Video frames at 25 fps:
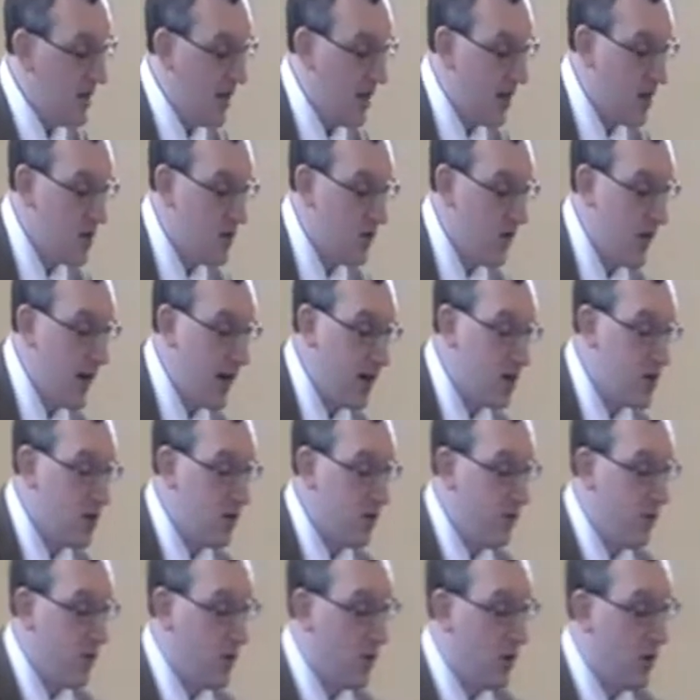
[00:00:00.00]

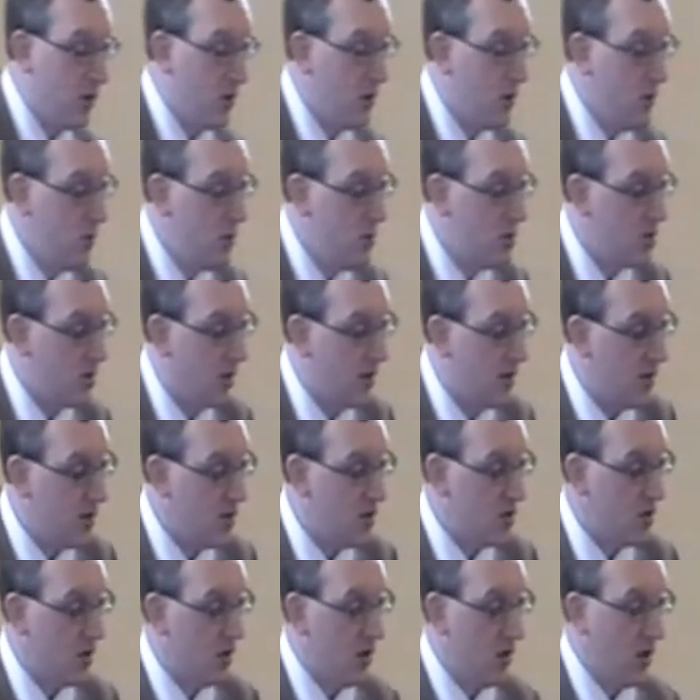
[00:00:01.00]
satisfaction for our own
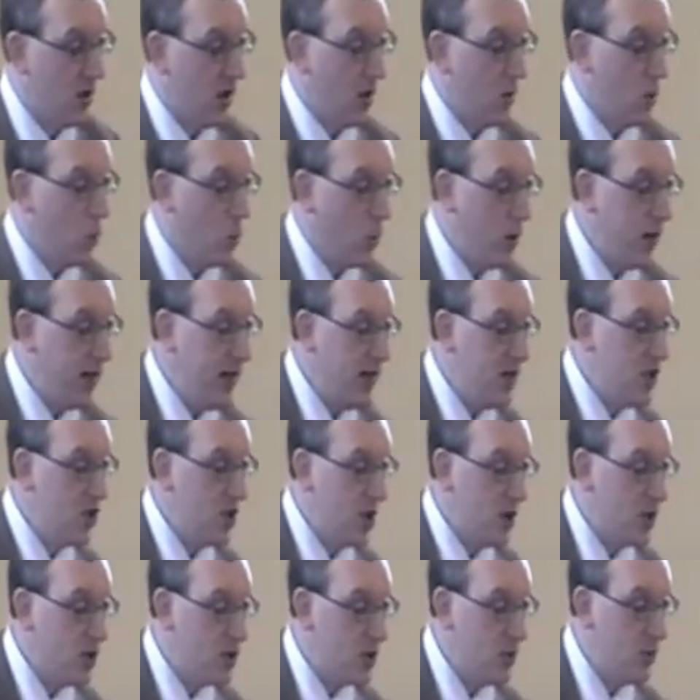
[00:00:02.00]
sins, we
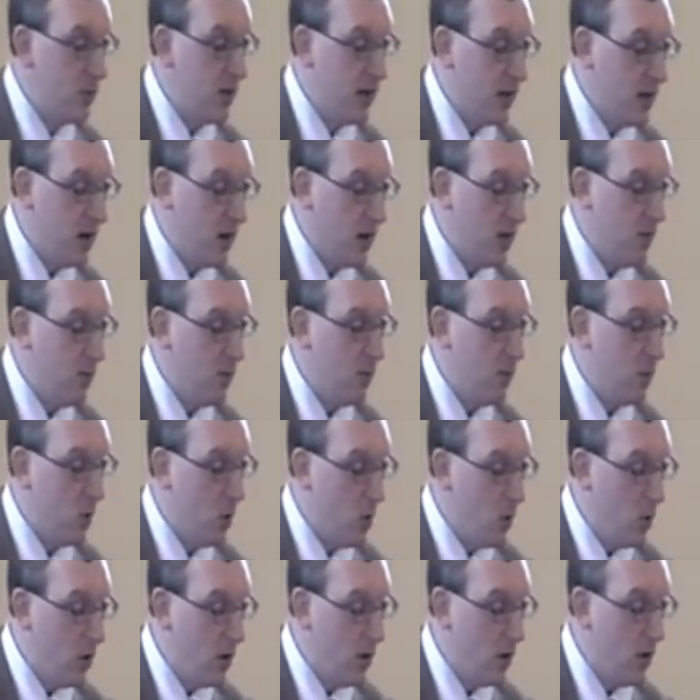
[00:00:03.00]
just become
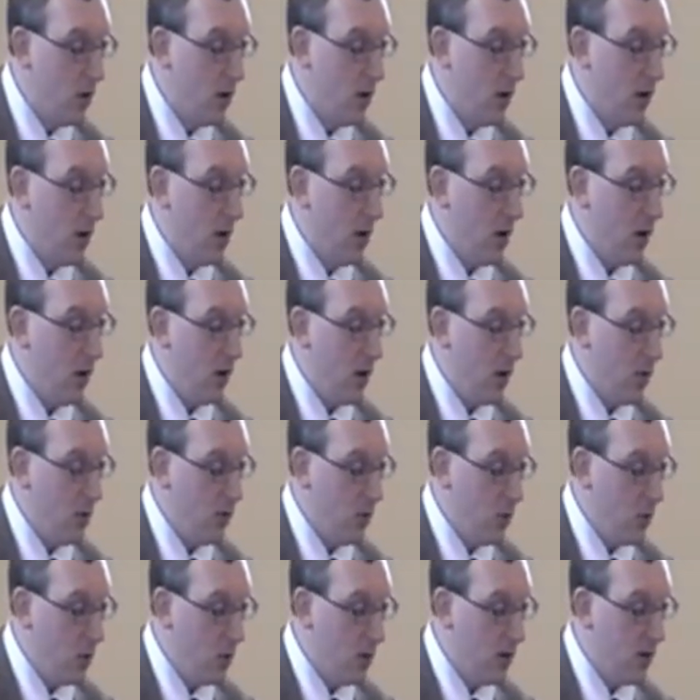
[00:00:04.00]
more
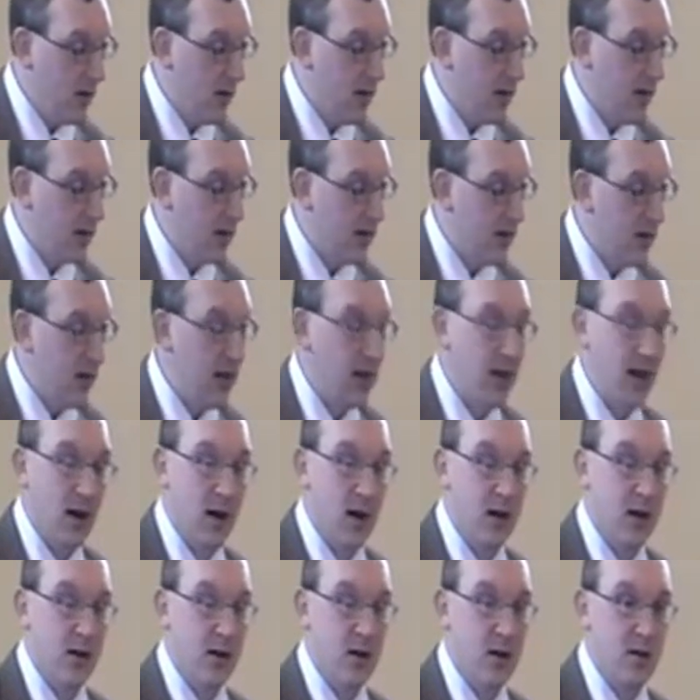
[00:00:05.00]
and more guilty and
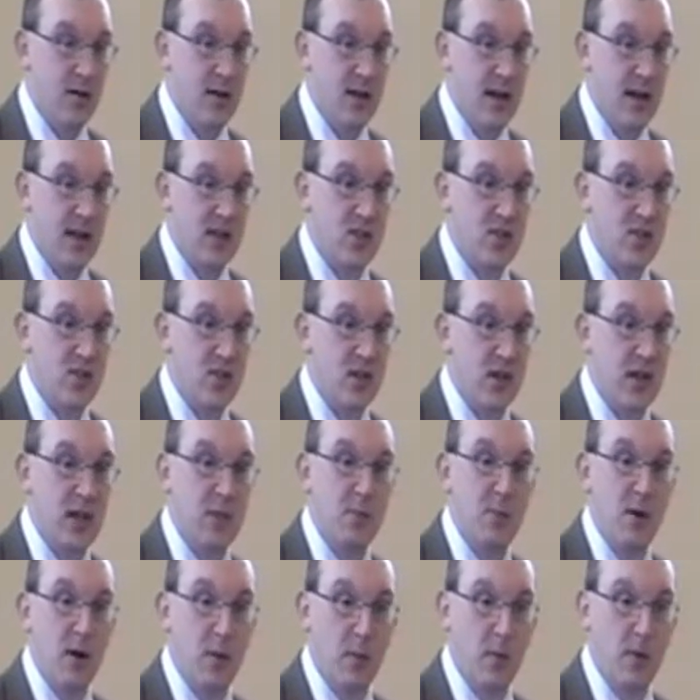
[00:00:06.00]
our debts
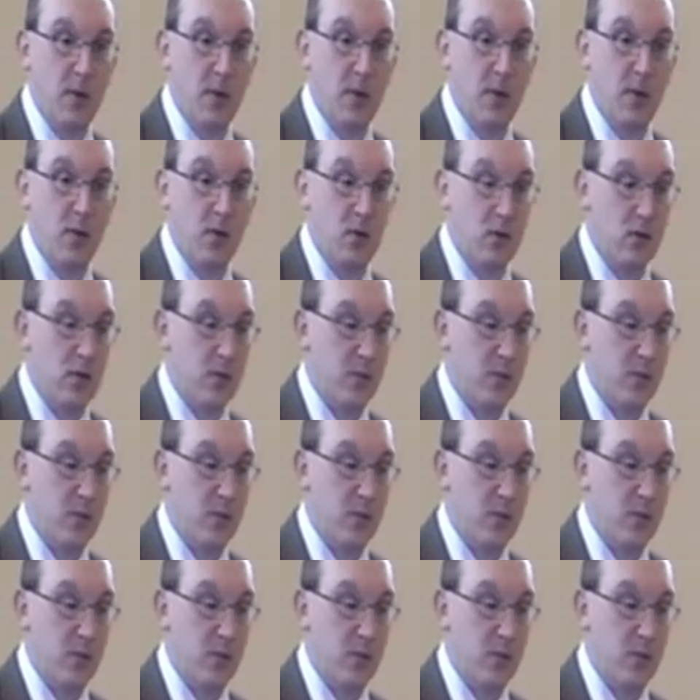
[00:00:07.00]
keep up.